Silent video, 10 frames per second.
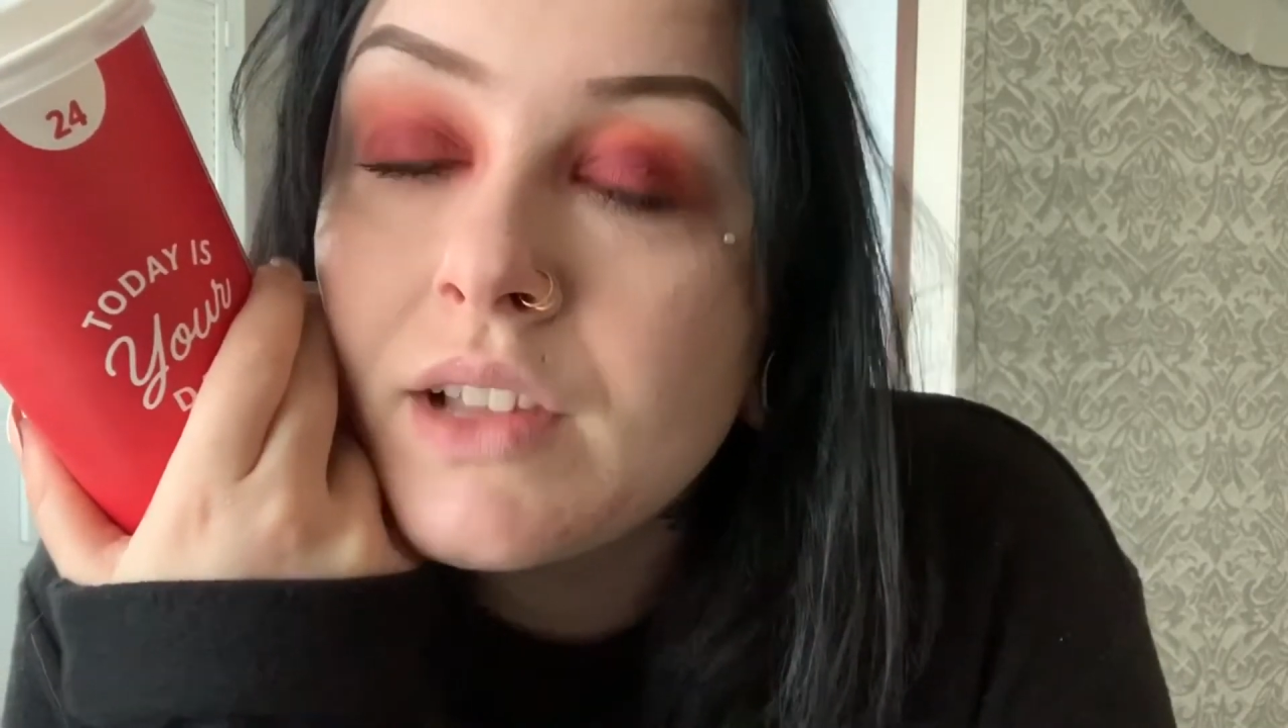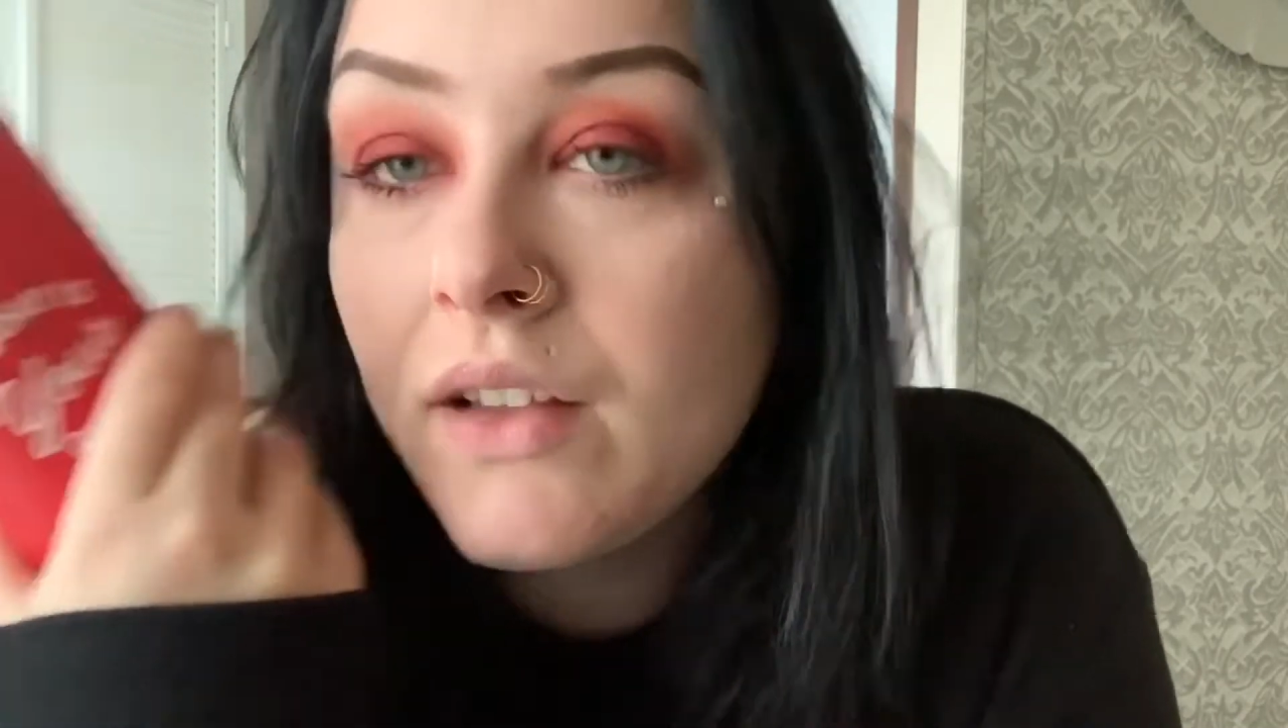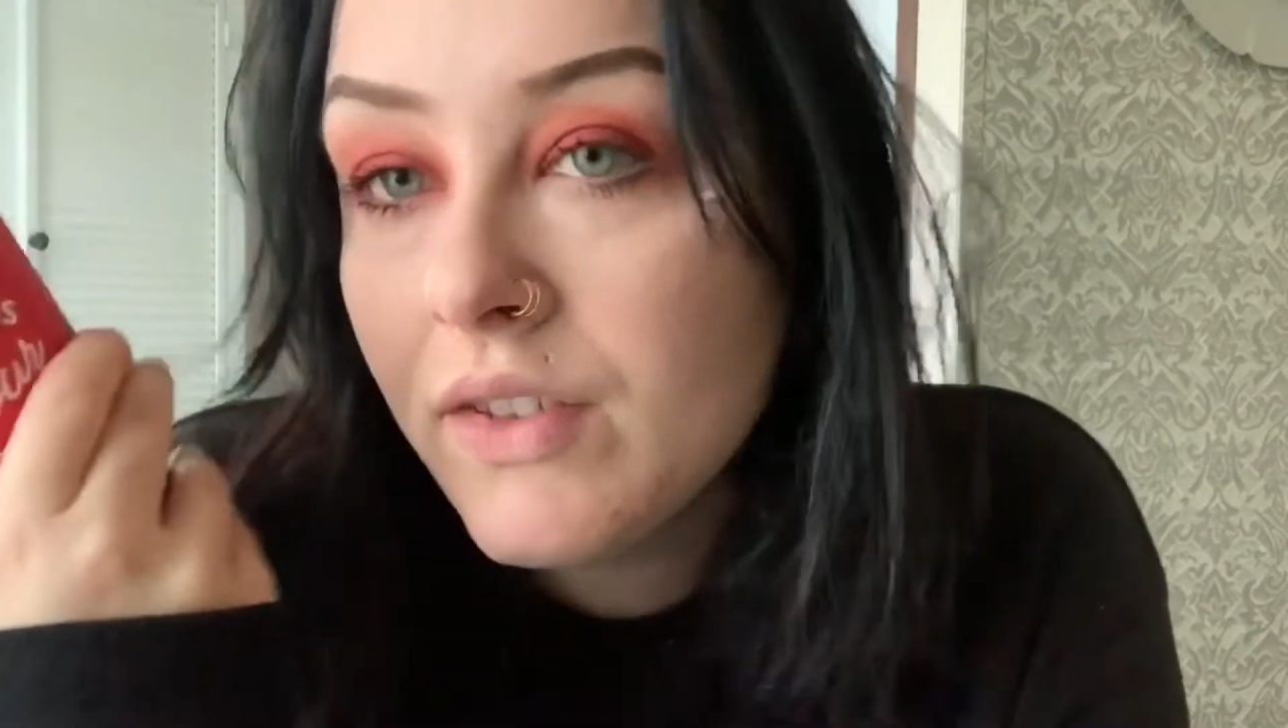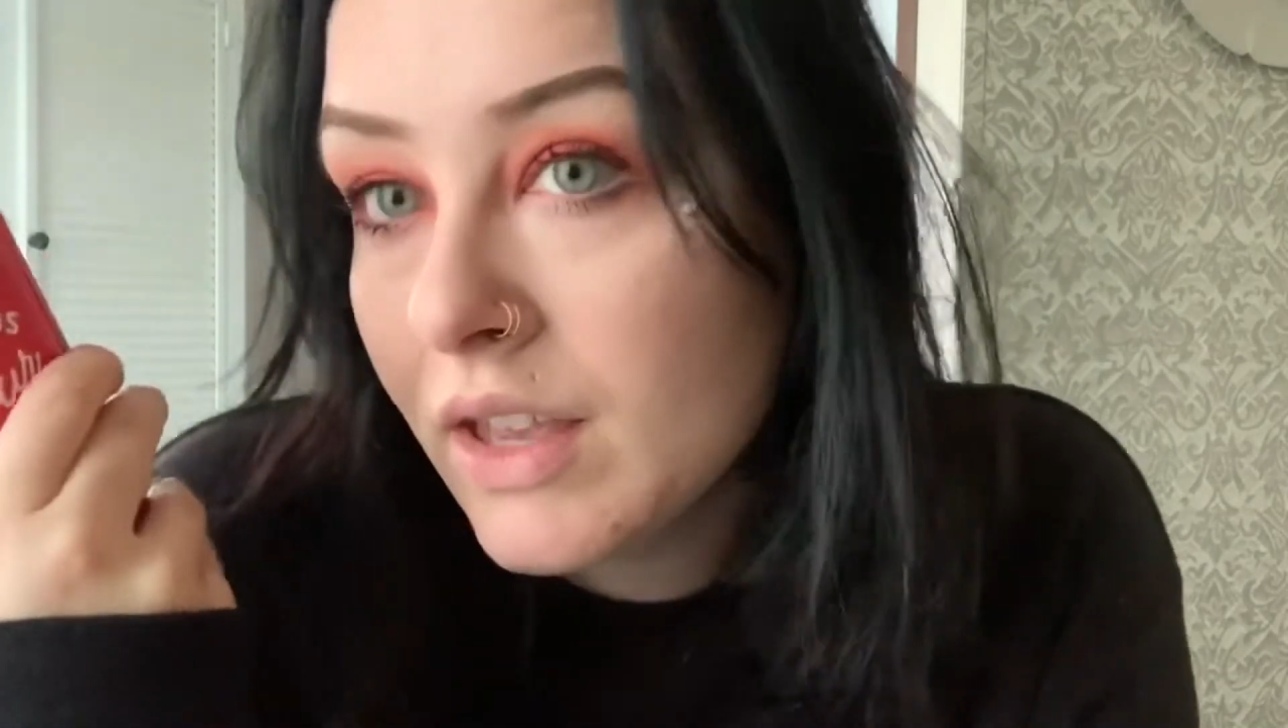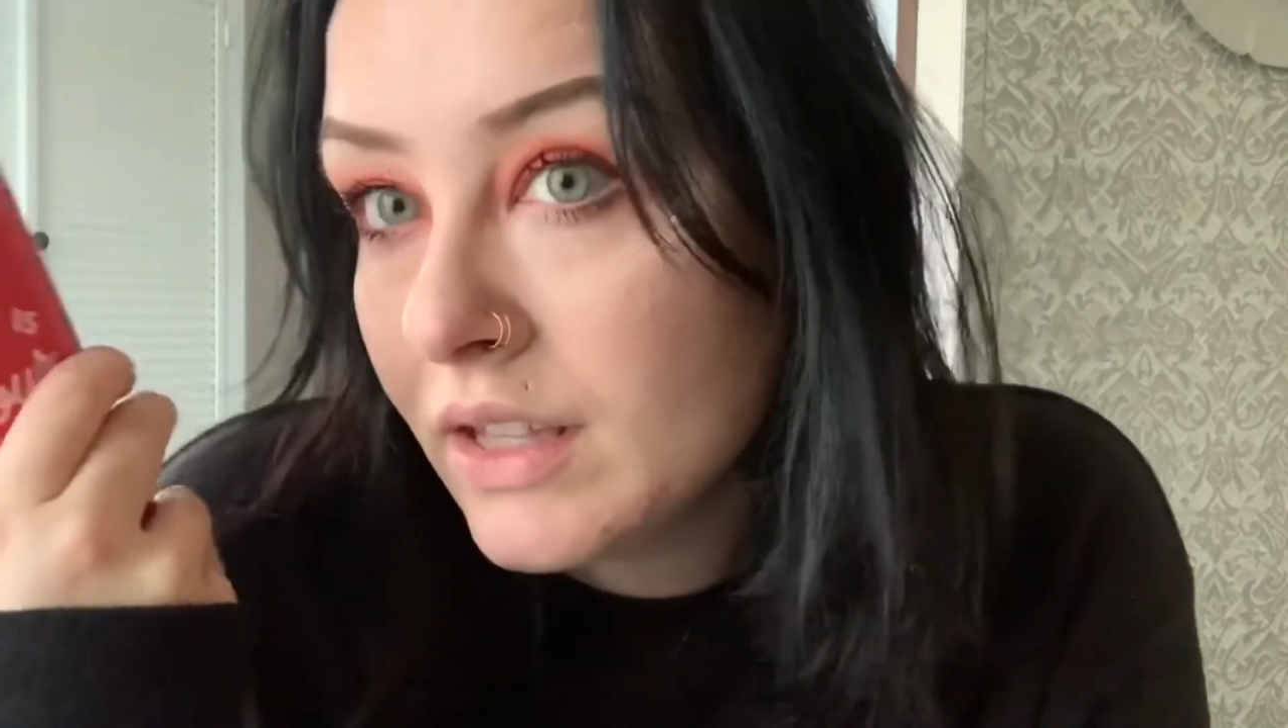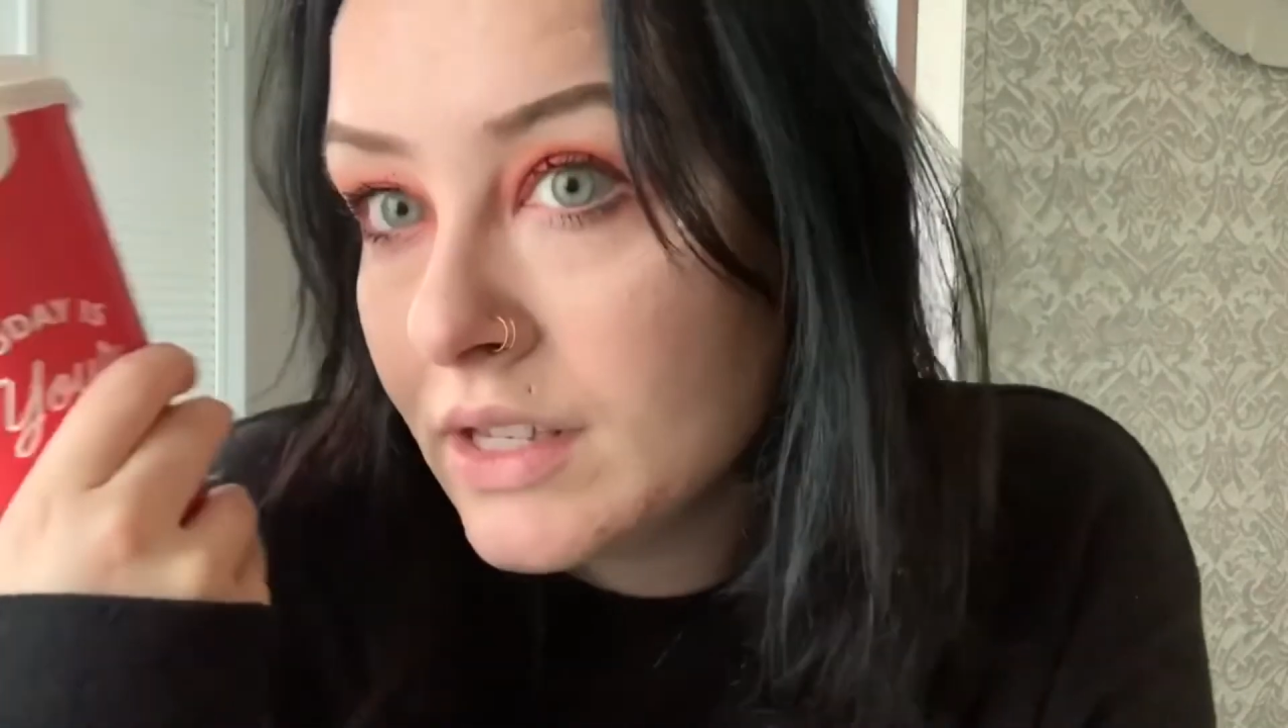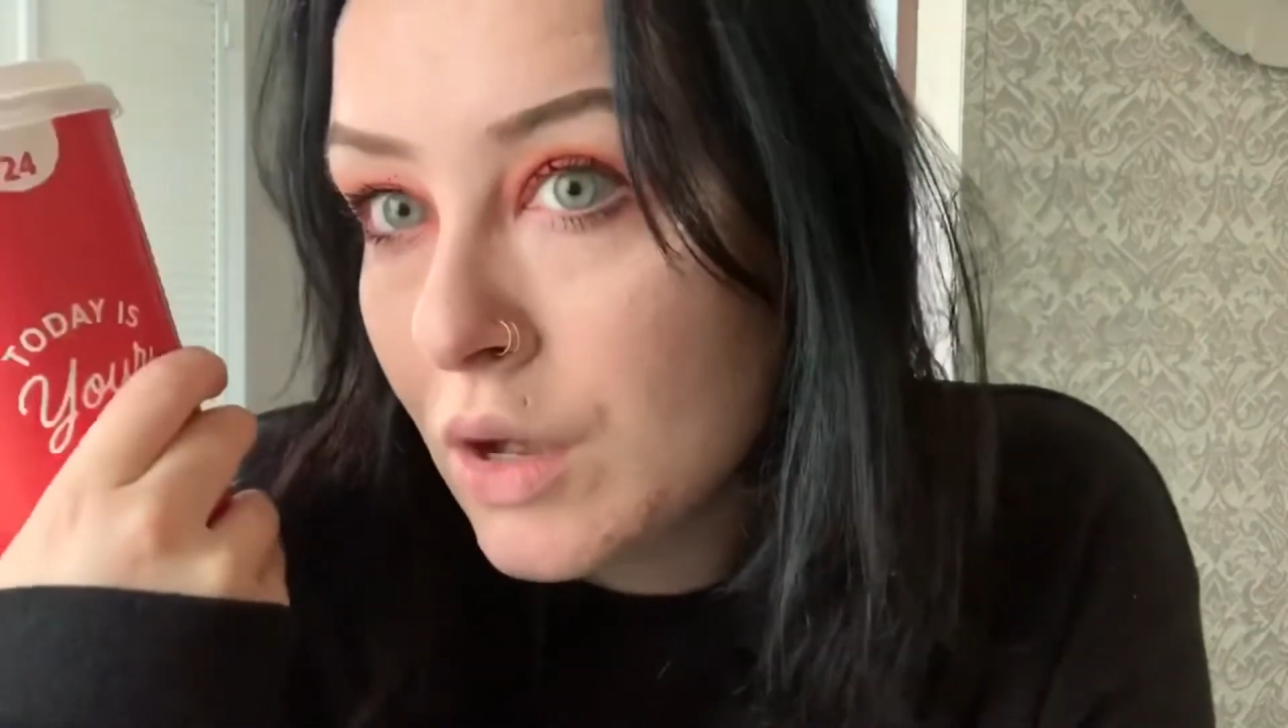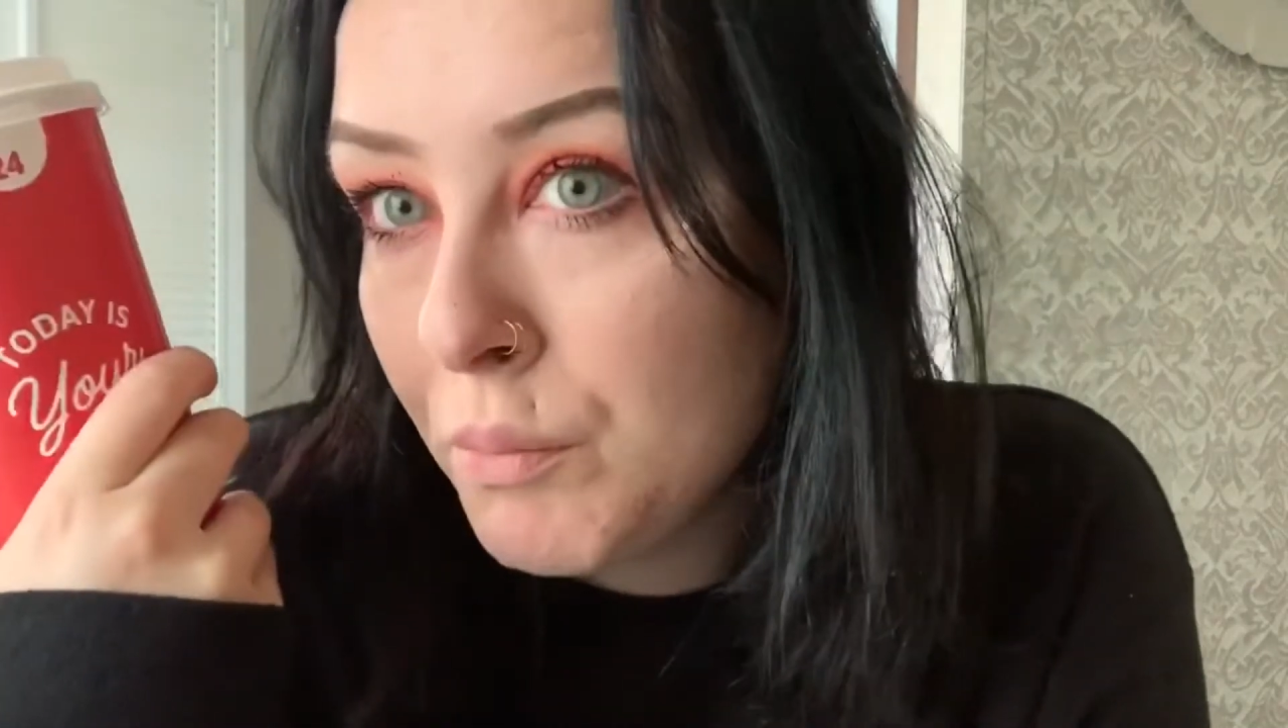I feel like it's like